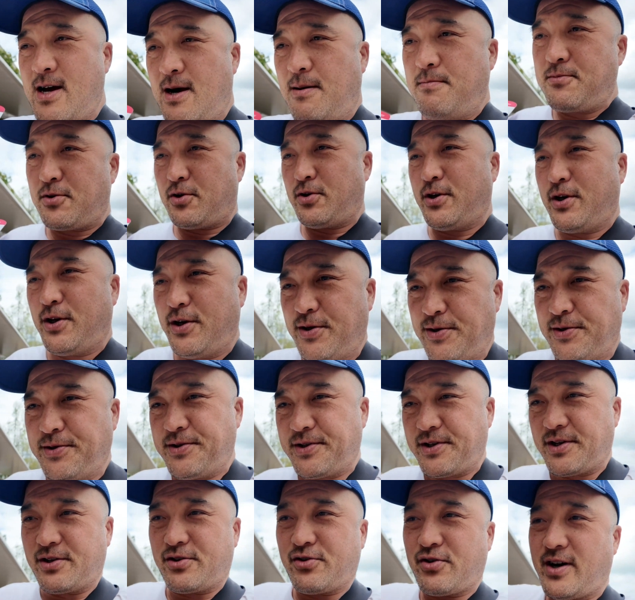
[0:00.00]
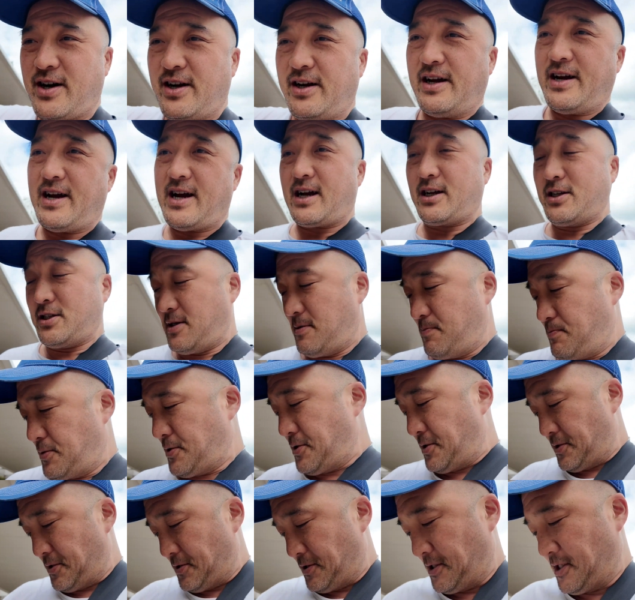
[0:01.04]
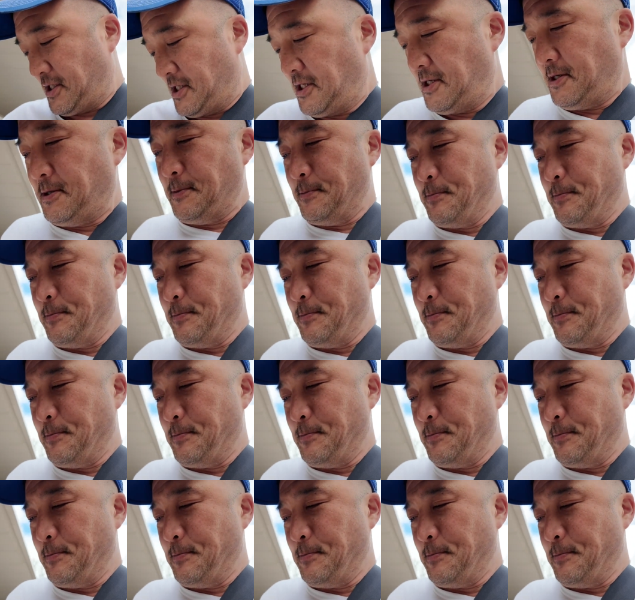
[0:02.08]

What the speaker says: I'm going to use to try to actually produce.